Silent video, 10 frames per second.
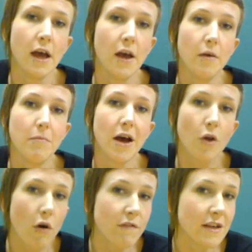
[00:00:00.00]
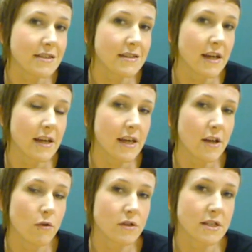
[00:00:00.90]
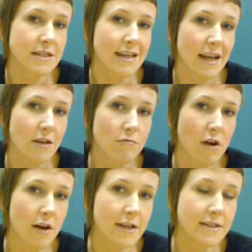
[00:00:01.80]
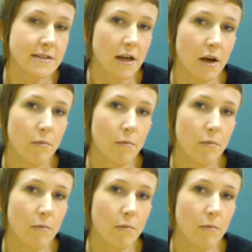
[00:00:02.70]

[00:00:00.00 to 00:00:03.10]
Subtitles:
And obviously, in order to get it right,